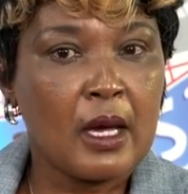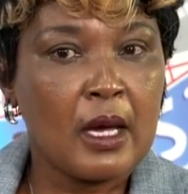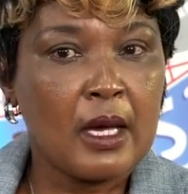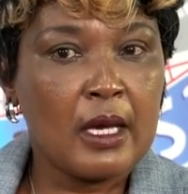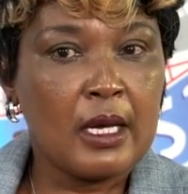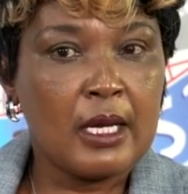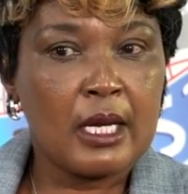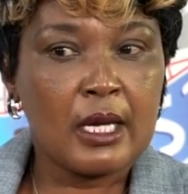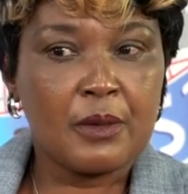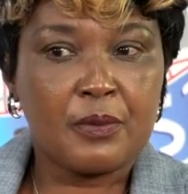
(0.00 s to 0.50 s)

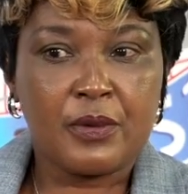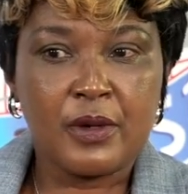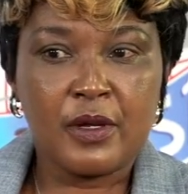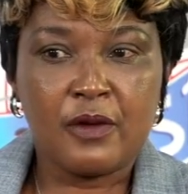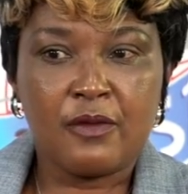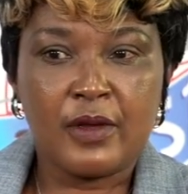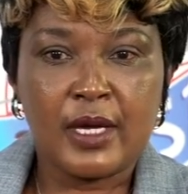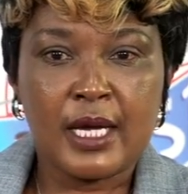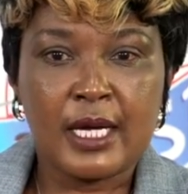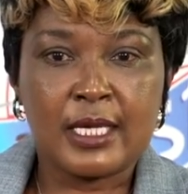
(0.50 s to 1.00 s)
In a
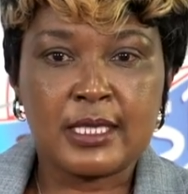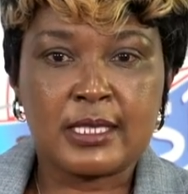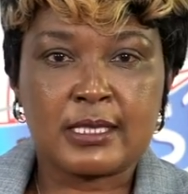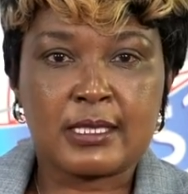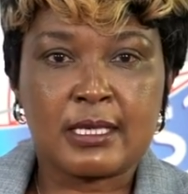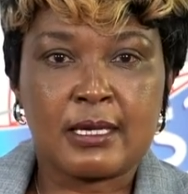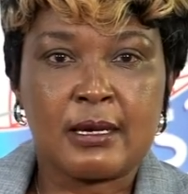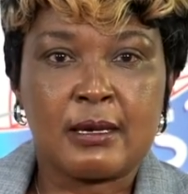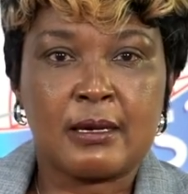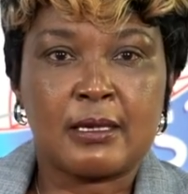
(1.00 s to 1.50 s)
previous
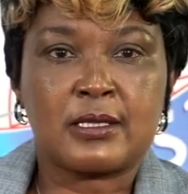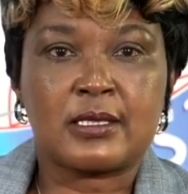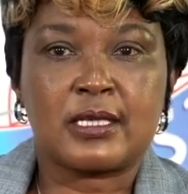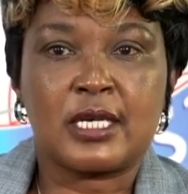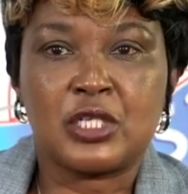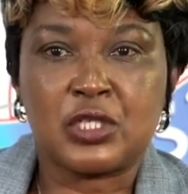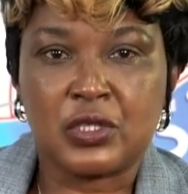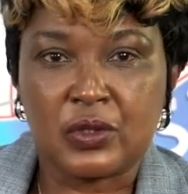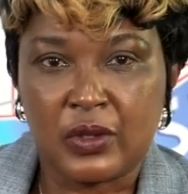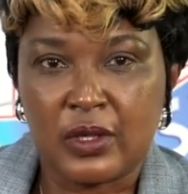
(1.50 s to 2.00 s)

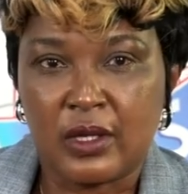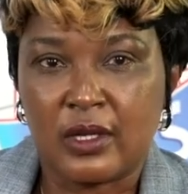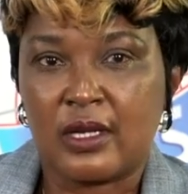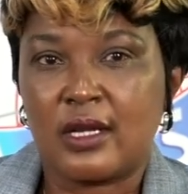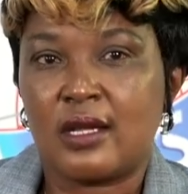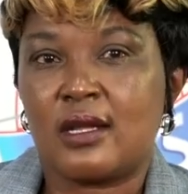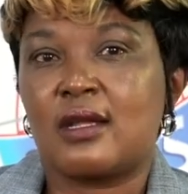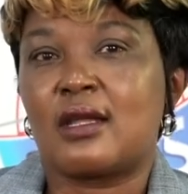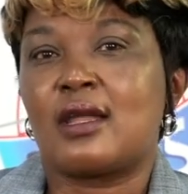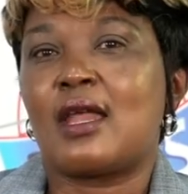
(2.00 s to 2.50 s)
session,
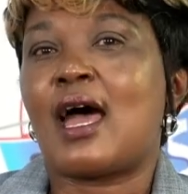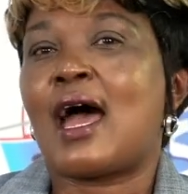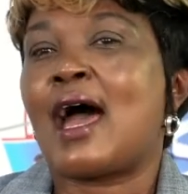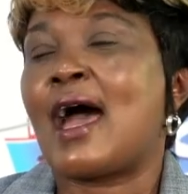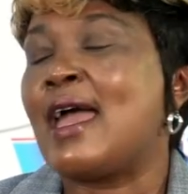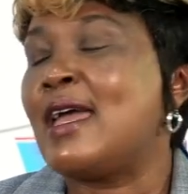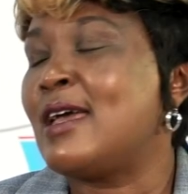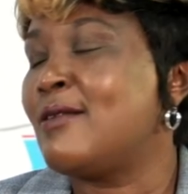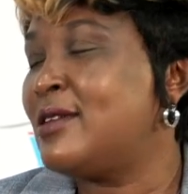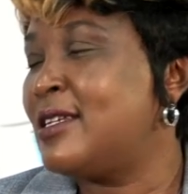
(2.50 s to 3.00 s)

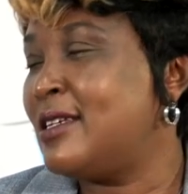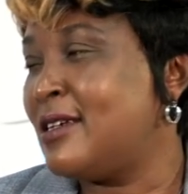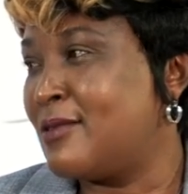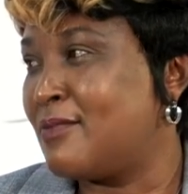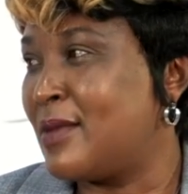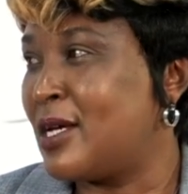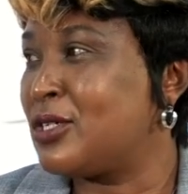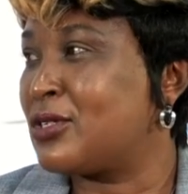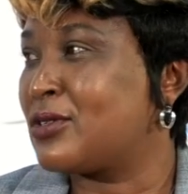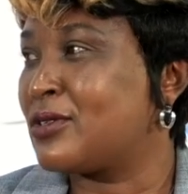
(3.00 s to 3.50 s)
I did
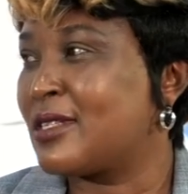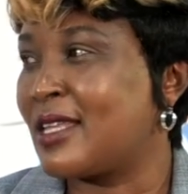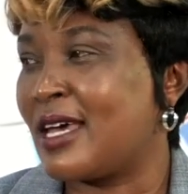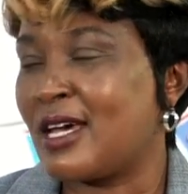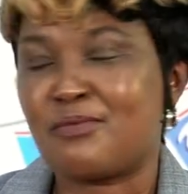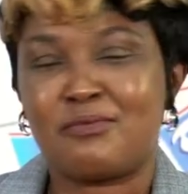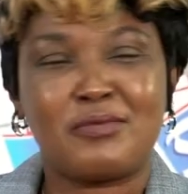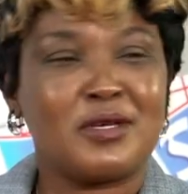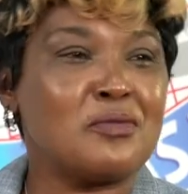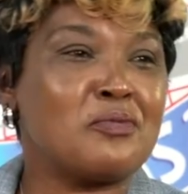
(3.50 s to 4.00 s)
mention
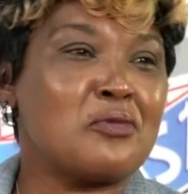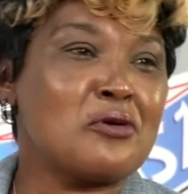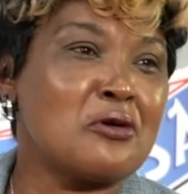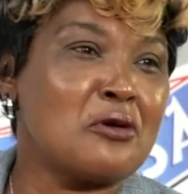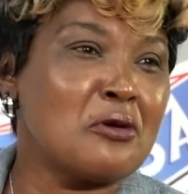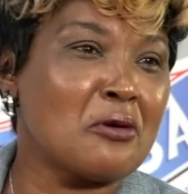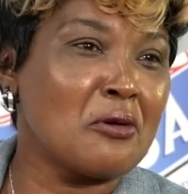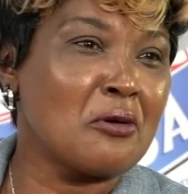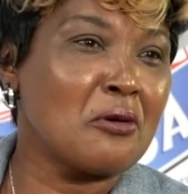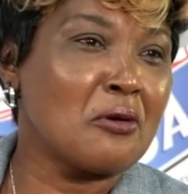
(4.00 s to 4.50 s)
that people
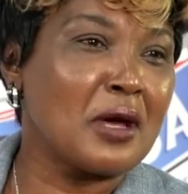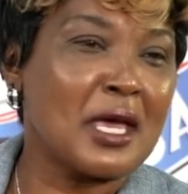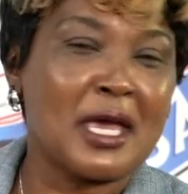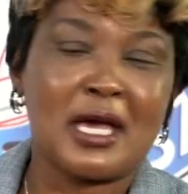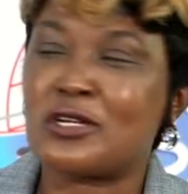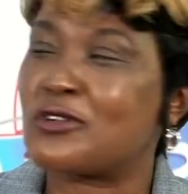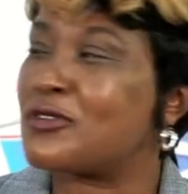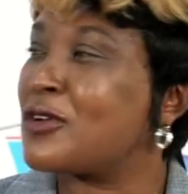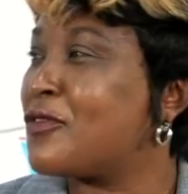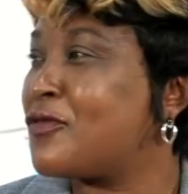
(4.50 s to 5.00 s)
know air
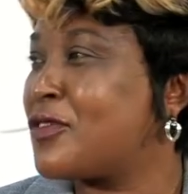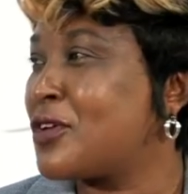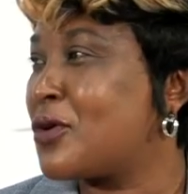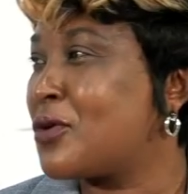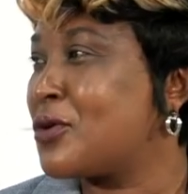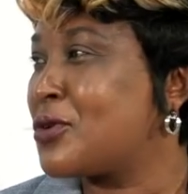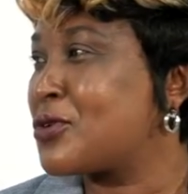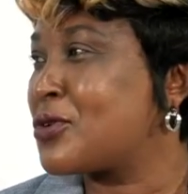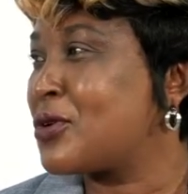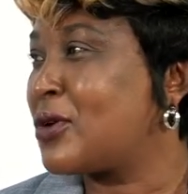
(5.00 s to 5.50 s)
traffic
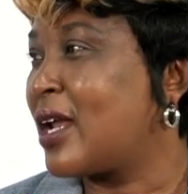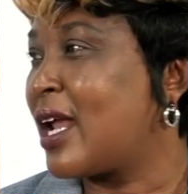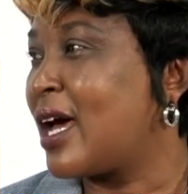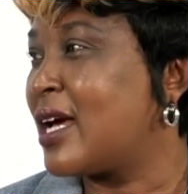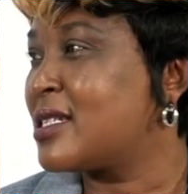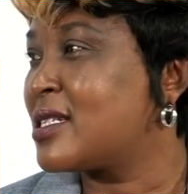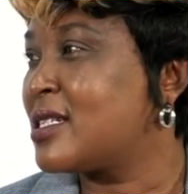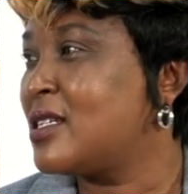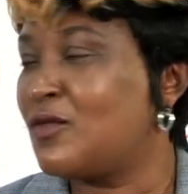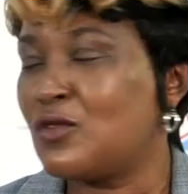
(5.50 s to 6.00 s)

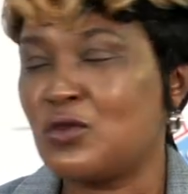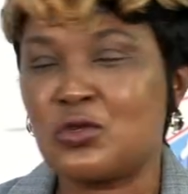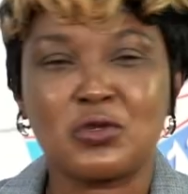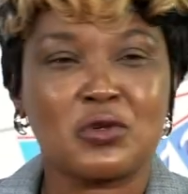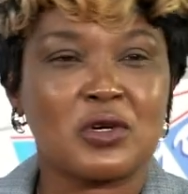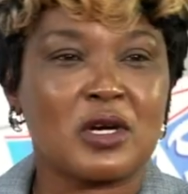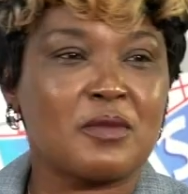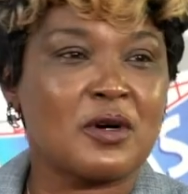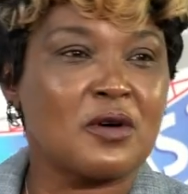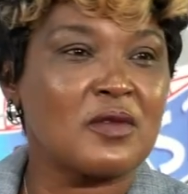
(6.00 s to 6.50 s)
controllers. If you
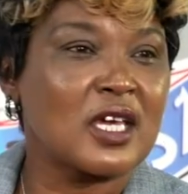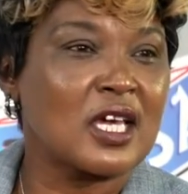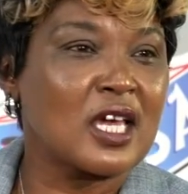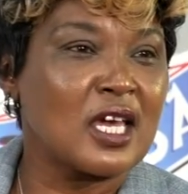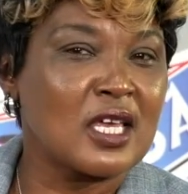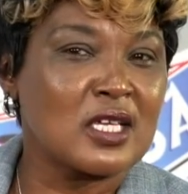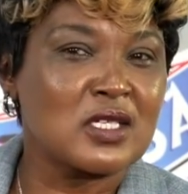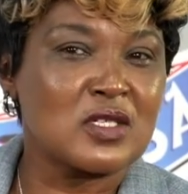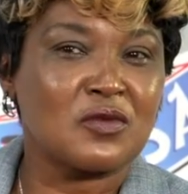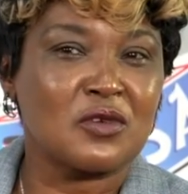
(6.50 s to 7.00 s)
talk about the
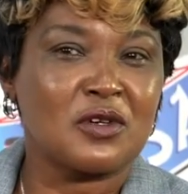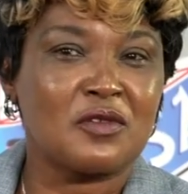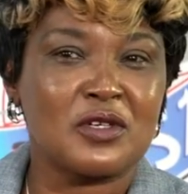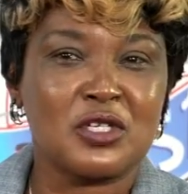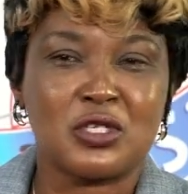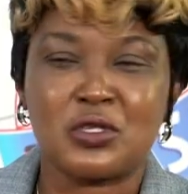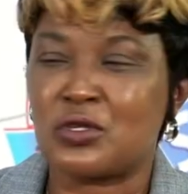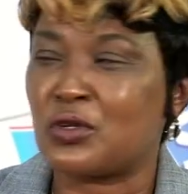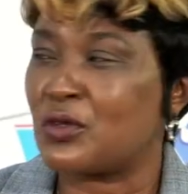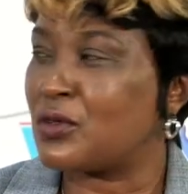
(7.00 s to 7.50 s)
Kenya Civil
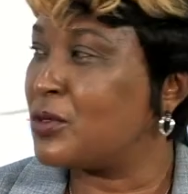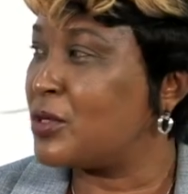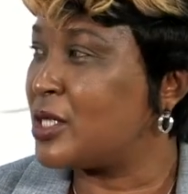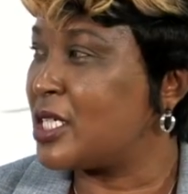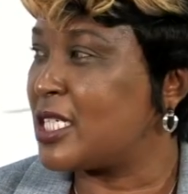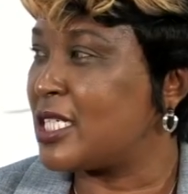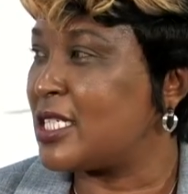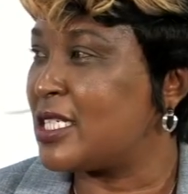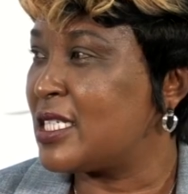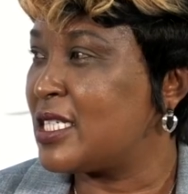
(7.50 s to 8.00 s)
Aviation
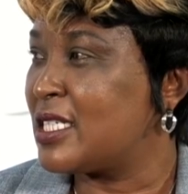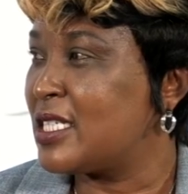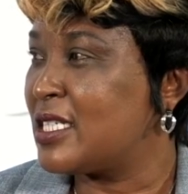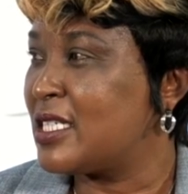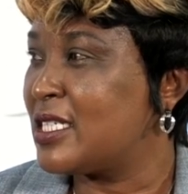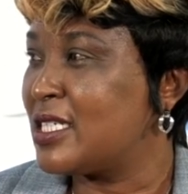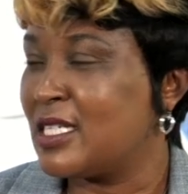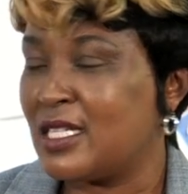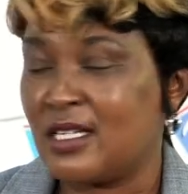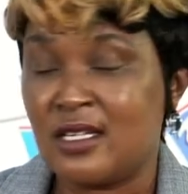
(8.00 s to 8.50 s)
Authority,
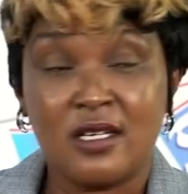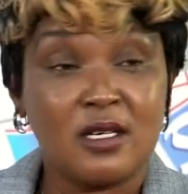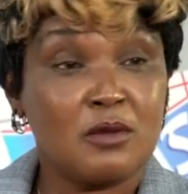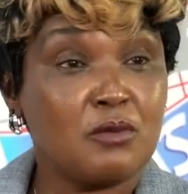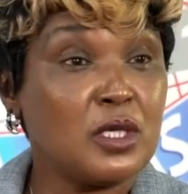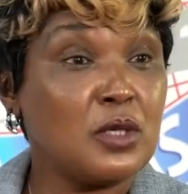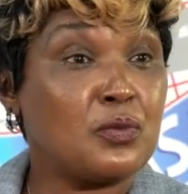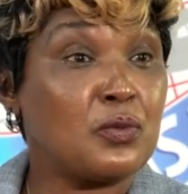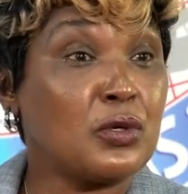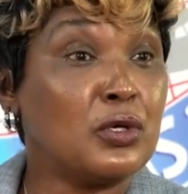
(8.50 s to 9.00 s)

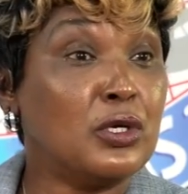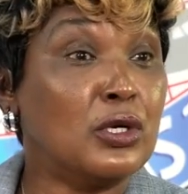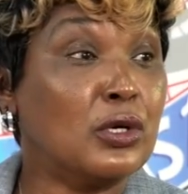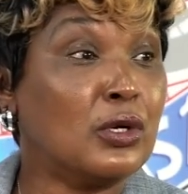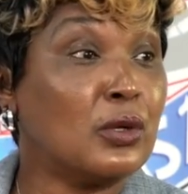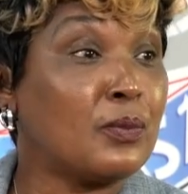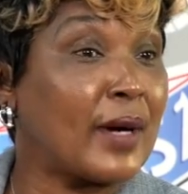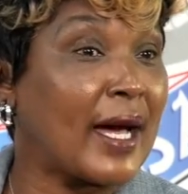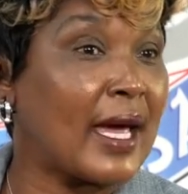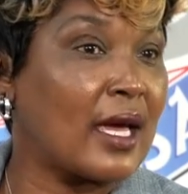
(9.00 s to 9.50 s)
people
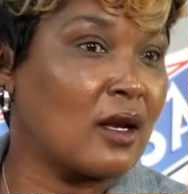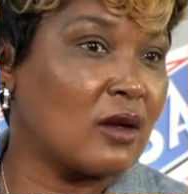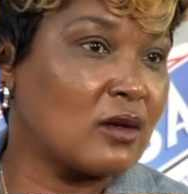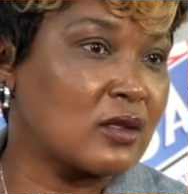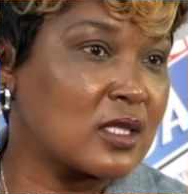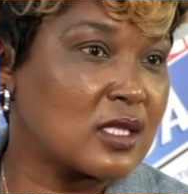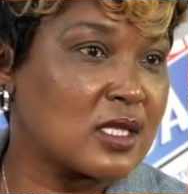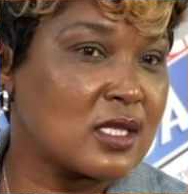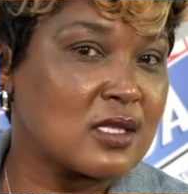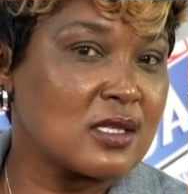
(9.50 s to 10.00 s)
know
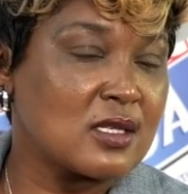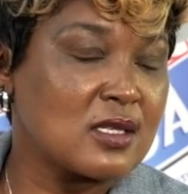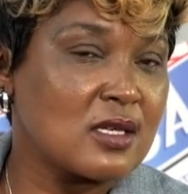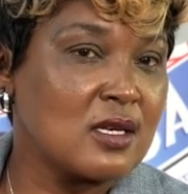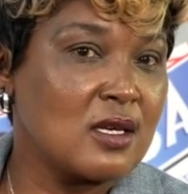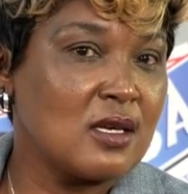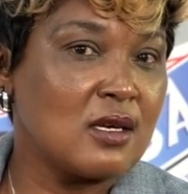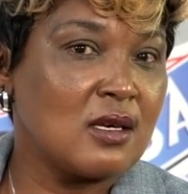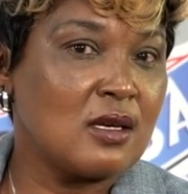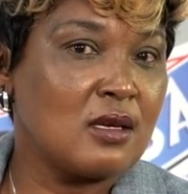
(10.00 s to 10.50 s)
pilots.
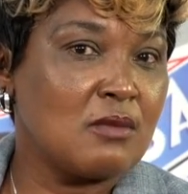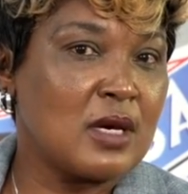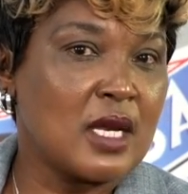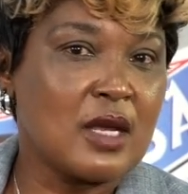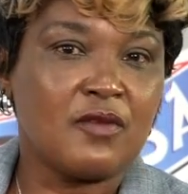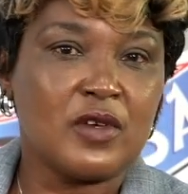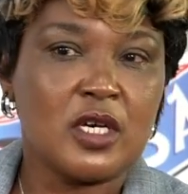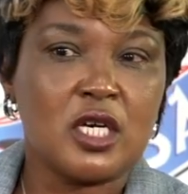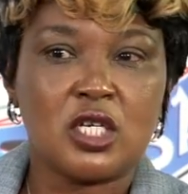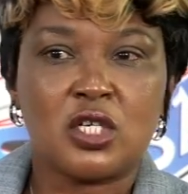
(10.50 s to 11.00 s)
But
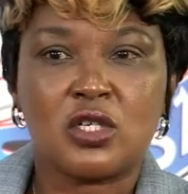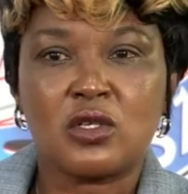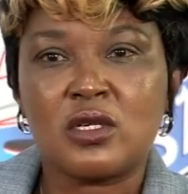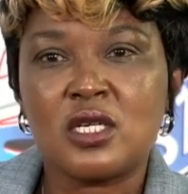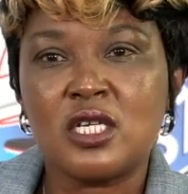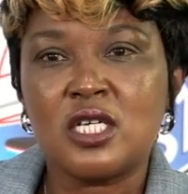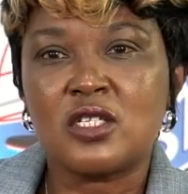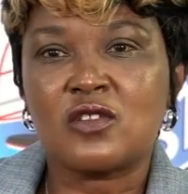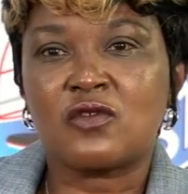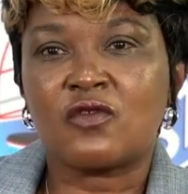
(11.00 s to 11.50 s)
aviation
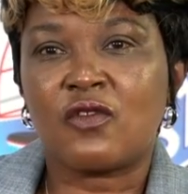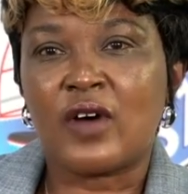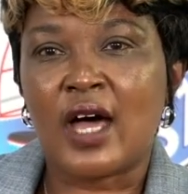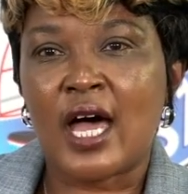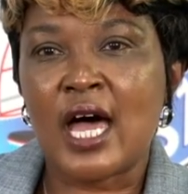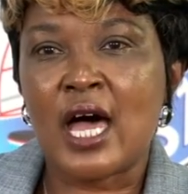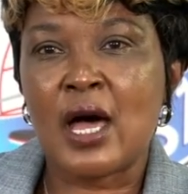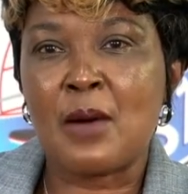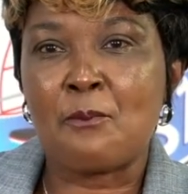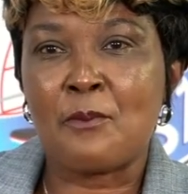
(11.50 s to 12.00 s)
is
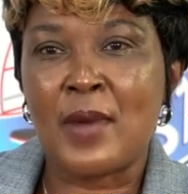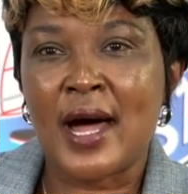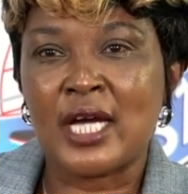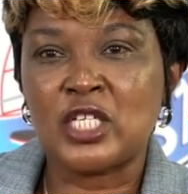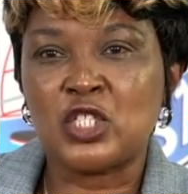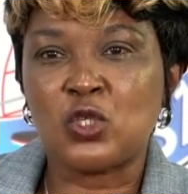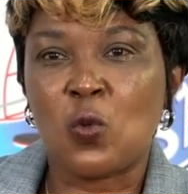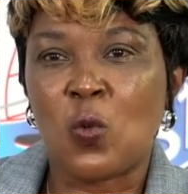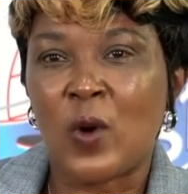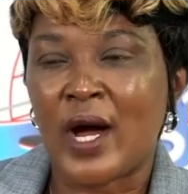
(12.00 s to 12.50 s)
far
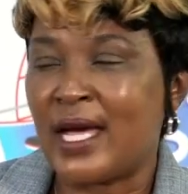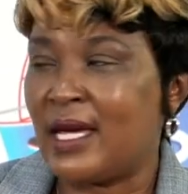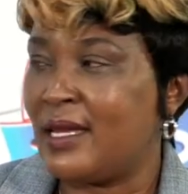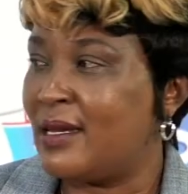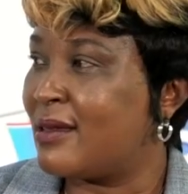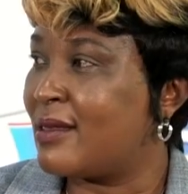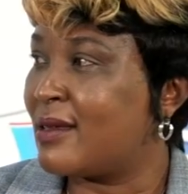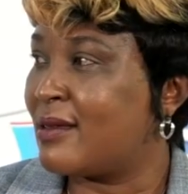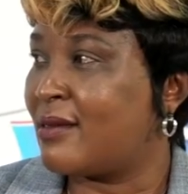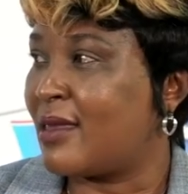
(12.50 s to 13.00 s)
much
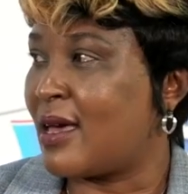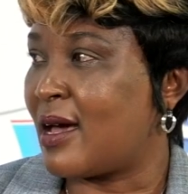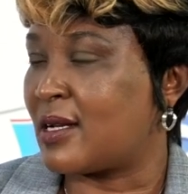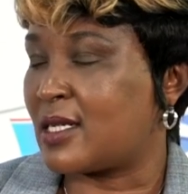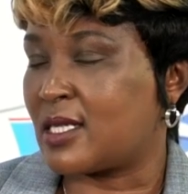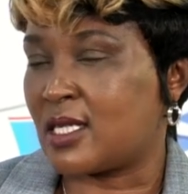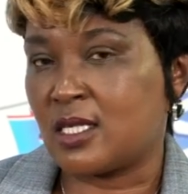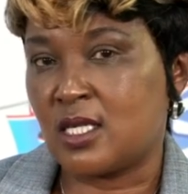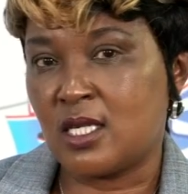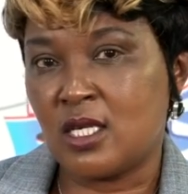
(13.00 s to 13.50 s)
wider than that.